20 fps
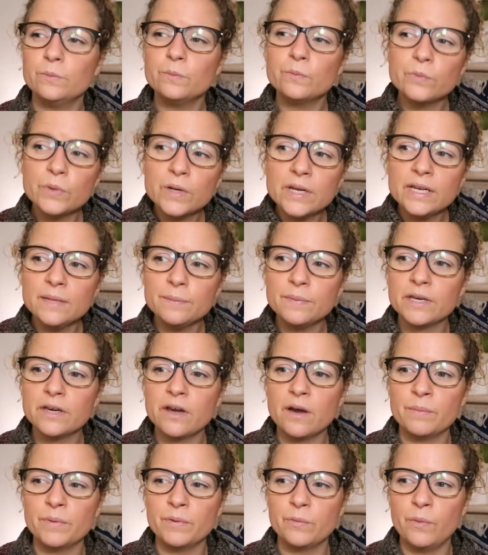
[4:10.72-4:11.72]
really
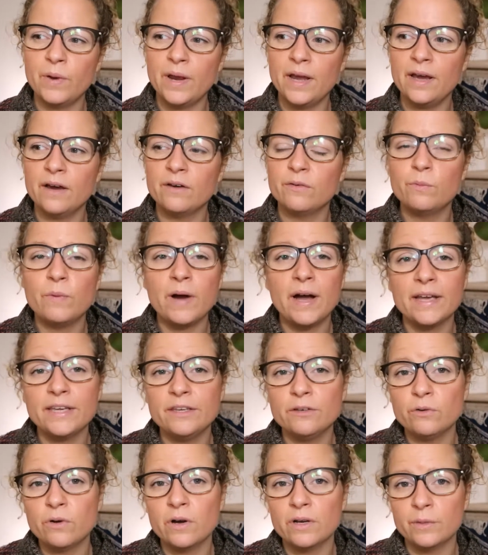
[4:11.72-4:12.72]
become aware of why
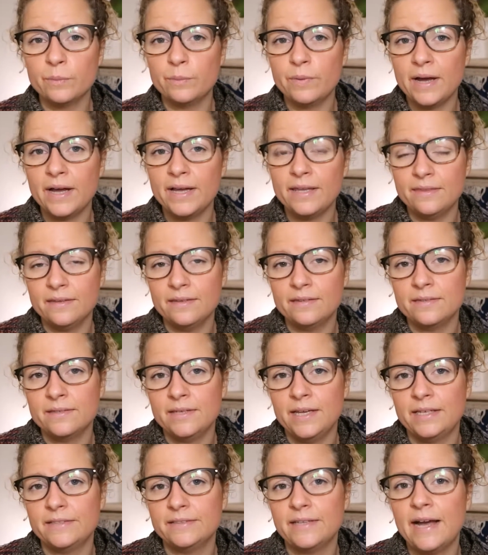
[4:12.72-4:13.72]
you're gonna buy this
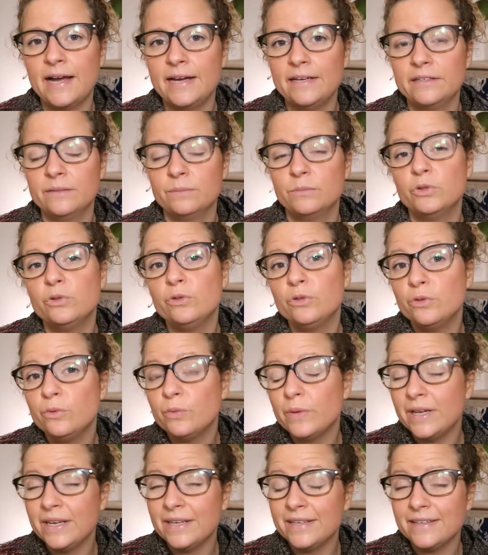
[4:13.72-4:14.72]
next item. Do you
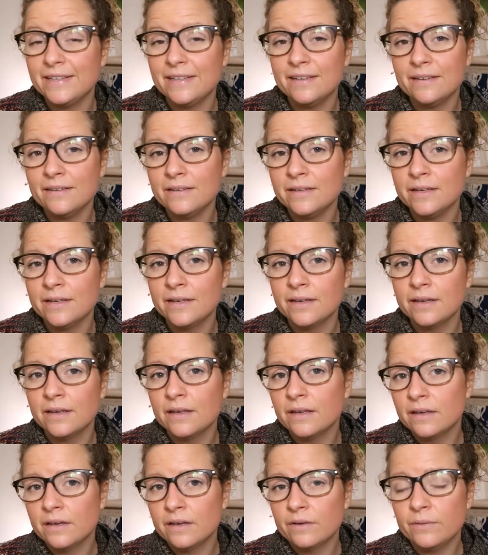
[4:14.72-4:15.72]
really need it?
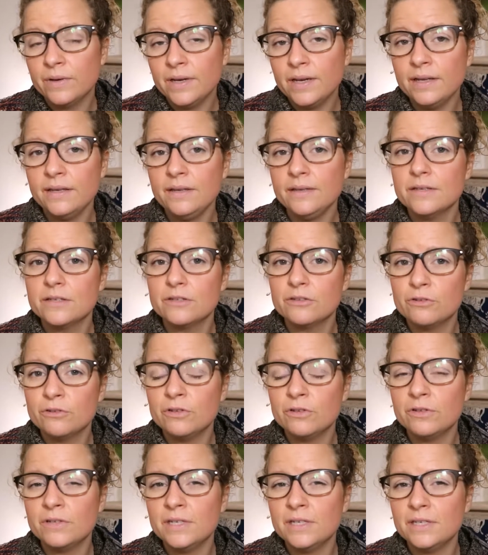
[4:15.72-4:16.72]
Really? Do
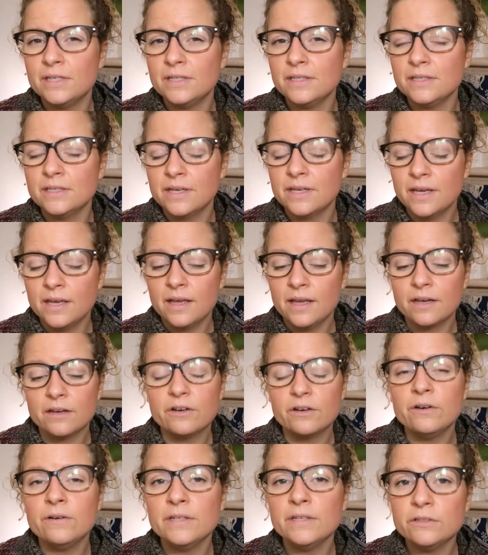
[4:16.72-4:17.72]
you need it?
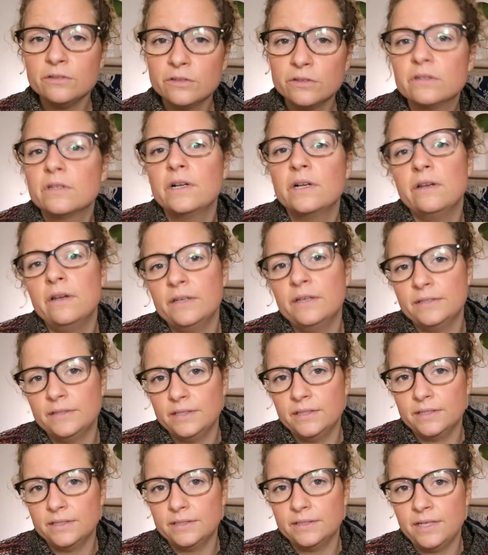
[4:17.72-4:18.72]
And go into your
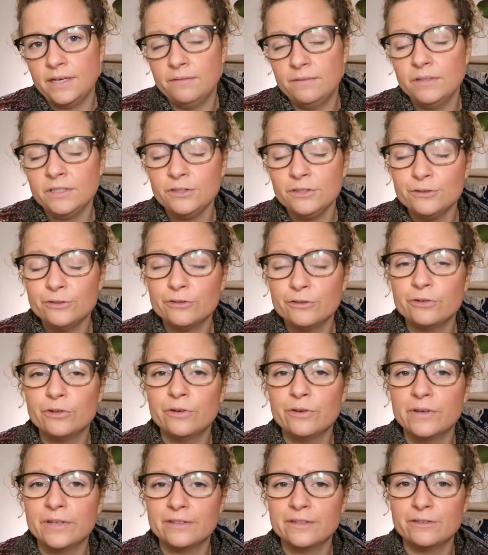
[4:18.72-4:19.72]
closet. I want you to
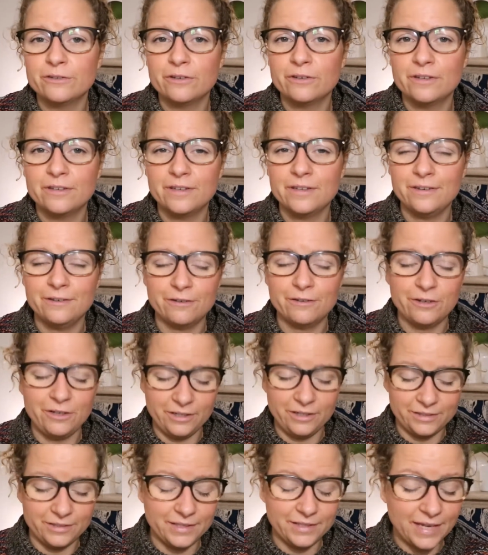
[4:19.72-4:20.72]
go into your
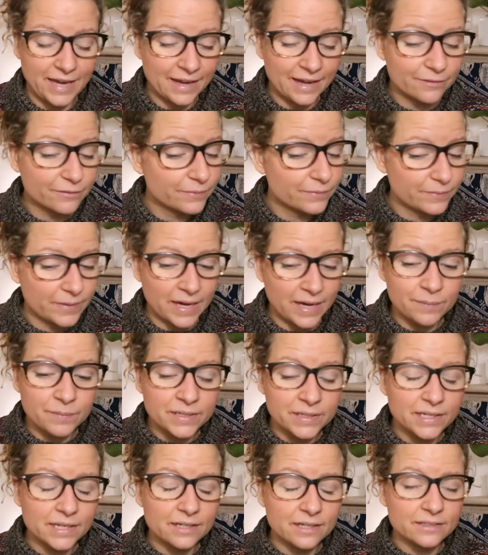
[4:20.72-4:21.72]
closet. I've
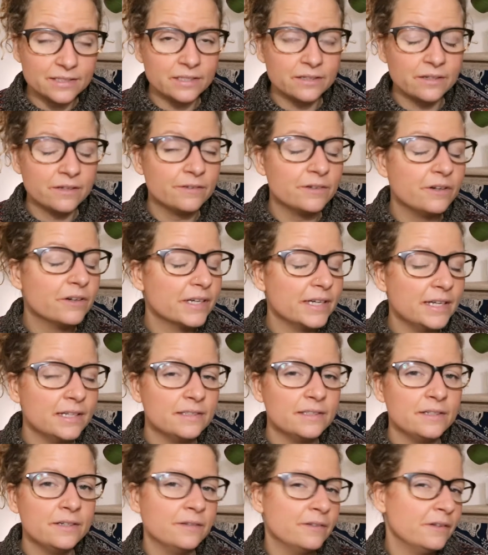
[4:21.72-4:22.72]
been
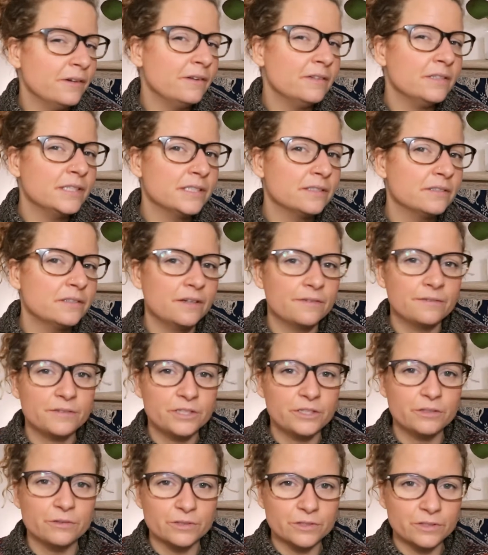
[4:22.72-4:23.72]
guilty on all this stuff
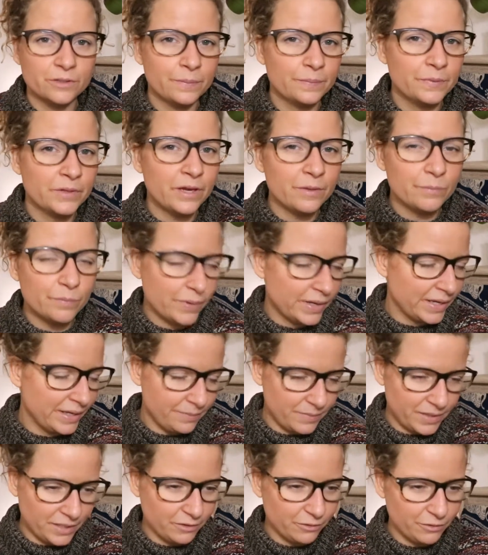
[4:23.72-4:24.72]
too, so I'm not
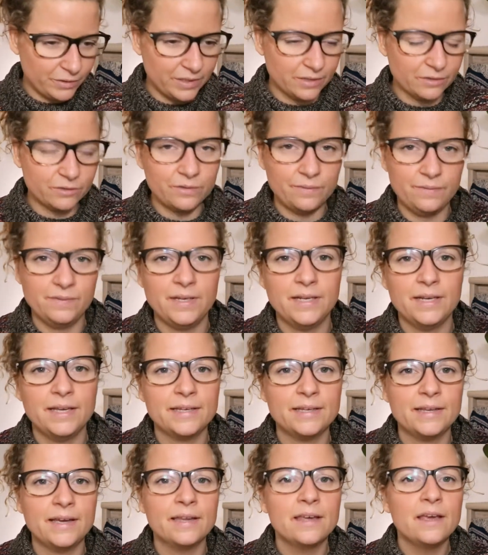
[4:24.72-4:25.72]
blaming you here, something
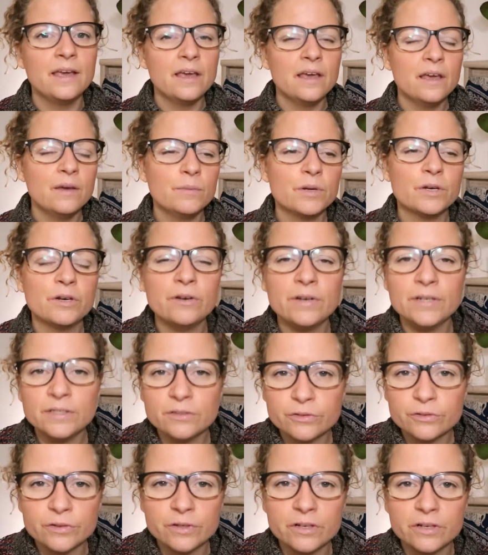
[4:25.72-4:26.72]
like that. But go
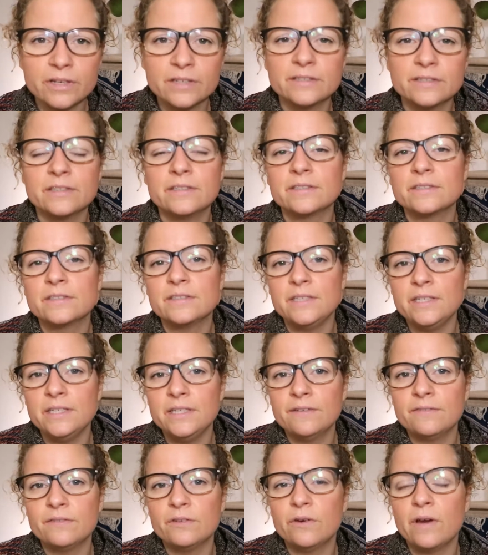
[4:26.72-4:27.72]
into a closet and
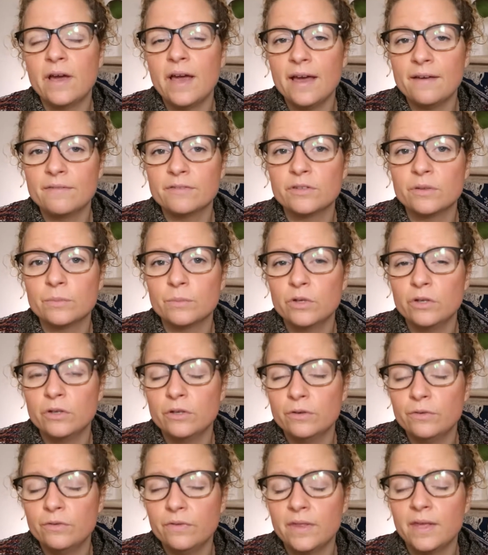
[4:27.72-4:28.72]
see if you have some
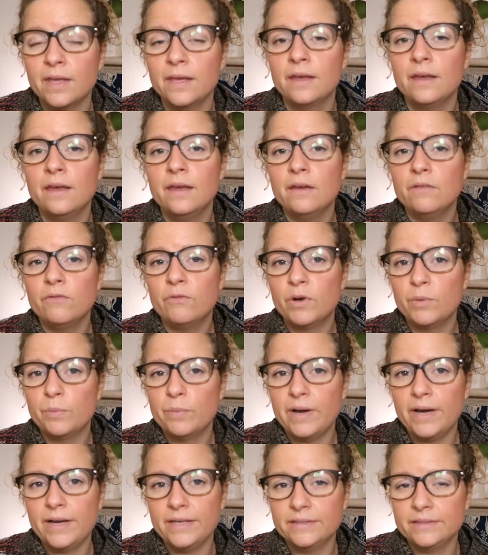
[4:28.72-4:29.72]
clothing with
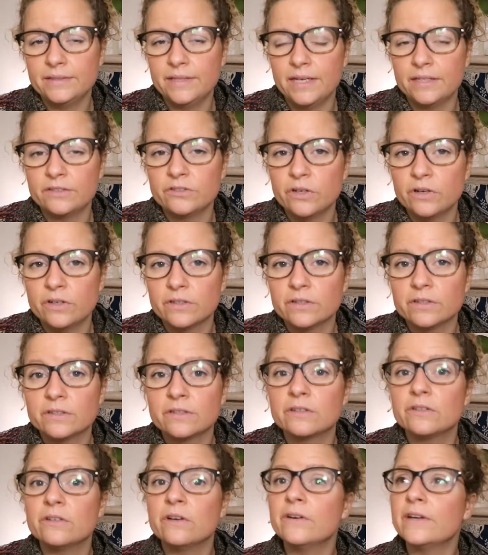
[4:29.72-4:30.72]
price tags on,
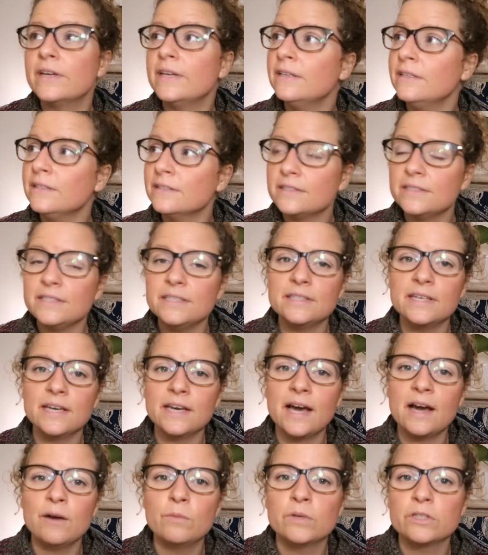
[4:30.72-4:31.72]
or go in and see
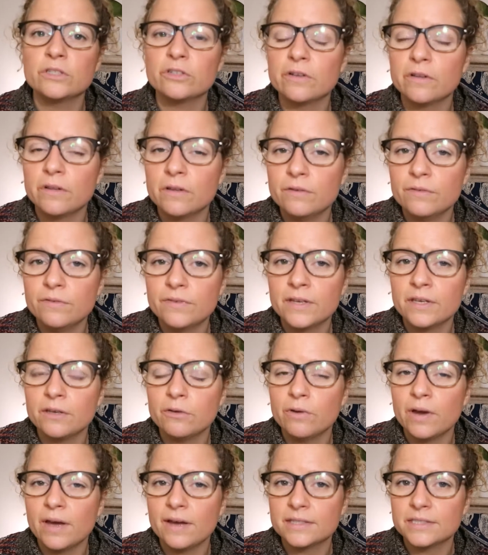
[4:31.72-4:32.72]
there how much clothing
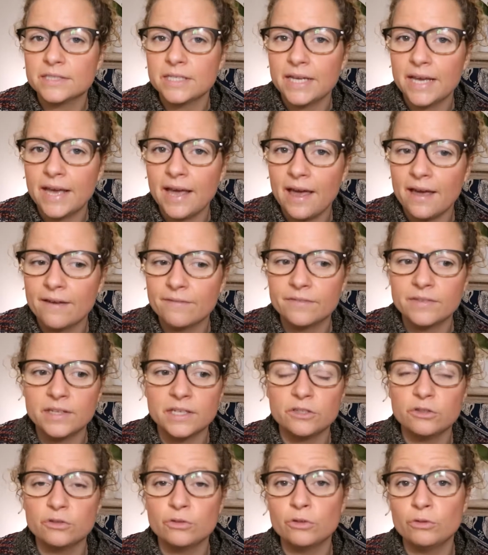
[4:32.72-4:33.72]
you actually have
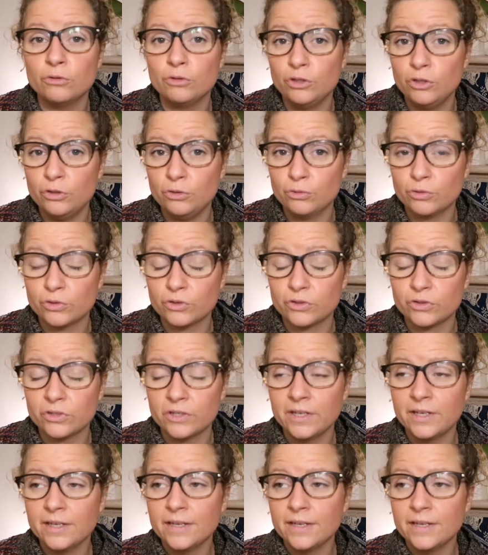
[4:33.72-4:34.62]
that you don't use.